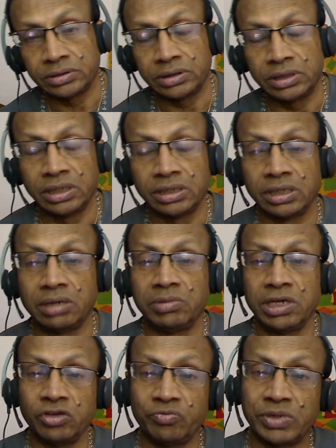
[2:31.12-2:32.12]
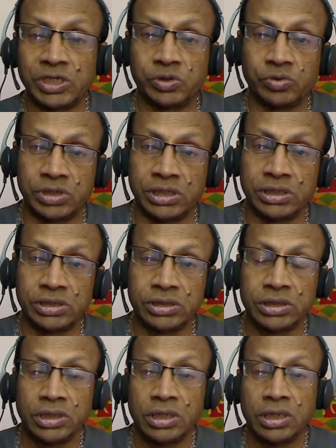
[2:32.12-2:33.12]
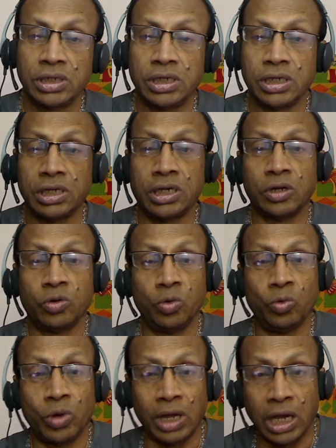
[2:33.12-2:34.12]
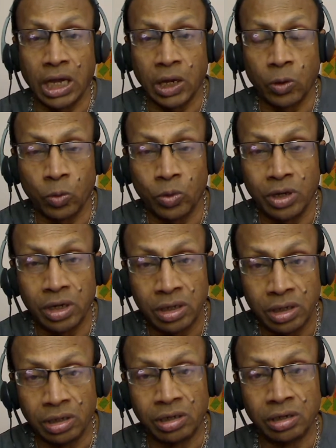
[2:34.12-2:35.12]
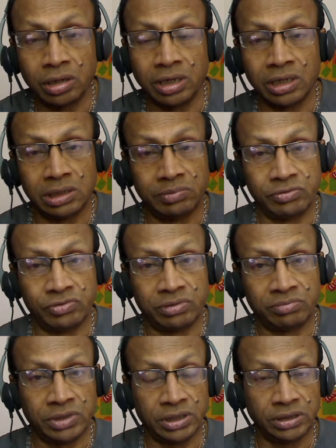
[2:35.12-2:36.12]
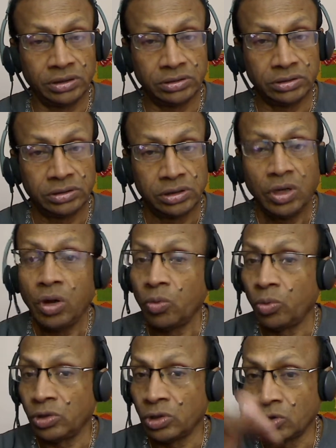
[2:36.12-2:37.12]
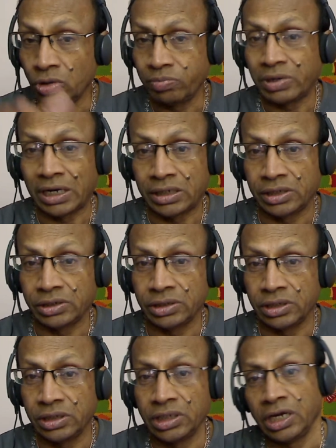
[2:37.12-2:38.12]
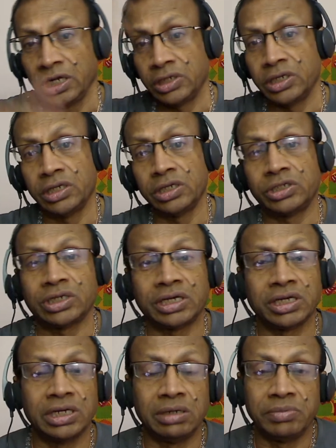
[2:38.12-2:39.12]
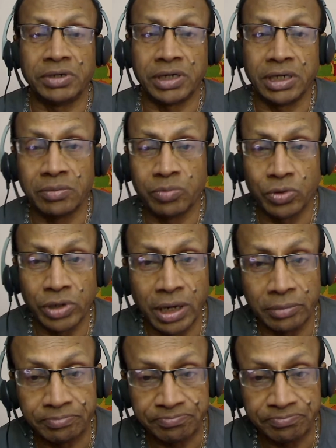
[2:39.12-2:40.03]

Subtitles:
And there are many of my students who have learned NLP from me without practicing it. The next day they start an NLP training program.